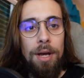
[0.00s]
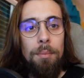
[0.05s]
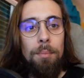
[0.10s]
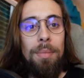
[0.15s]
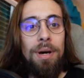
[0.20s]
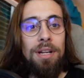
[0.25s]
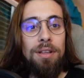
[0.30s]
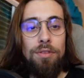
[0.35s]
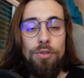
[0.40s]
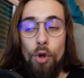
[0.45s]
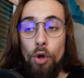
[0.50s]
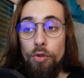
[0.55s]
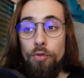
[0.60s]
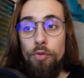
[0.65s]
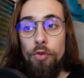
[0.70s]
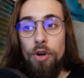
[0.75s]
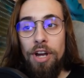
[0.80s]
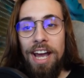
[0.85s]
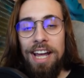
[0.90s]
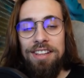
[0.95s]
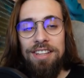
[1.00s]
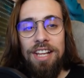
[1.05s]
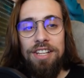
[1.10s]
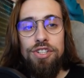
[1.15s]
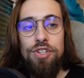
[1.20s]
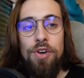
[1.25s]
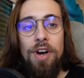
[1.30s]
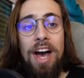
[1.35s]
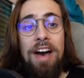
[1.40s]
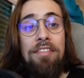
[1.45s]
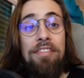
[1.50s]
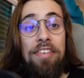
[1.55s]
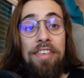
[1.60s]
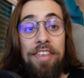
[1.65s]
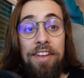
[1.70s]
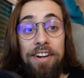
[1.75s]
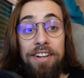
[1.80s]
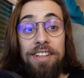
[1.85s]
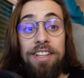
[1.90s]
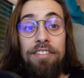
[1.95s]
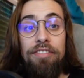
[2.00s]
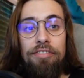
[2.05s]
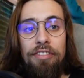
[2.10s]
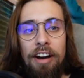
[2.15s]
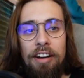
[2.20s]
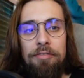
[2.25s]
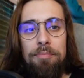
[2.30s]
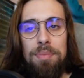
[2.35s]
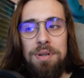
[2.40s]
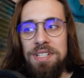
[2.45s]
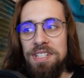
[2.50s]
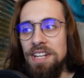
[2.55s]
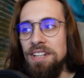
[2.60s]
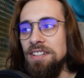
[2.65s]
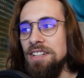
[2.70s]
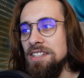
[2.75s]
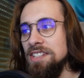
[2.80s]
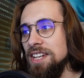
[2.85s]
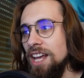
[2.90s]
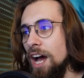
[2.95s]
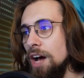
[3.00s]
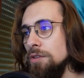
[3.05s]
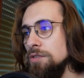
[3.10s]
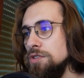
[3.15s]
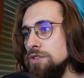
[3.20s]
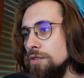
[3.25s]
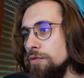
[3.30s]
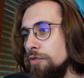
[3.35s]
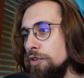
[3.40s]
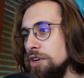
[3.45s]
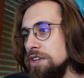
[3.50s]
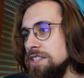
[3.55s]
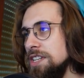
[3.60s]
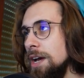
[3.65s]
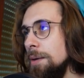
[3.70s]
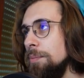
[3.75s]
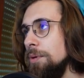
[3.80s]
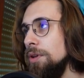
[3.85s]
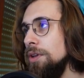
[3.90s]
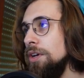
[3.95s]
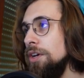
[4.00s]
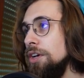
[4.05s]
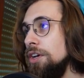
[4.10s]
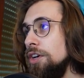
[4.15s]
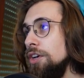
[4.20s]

But don't forget that you have 35% discount. So for example,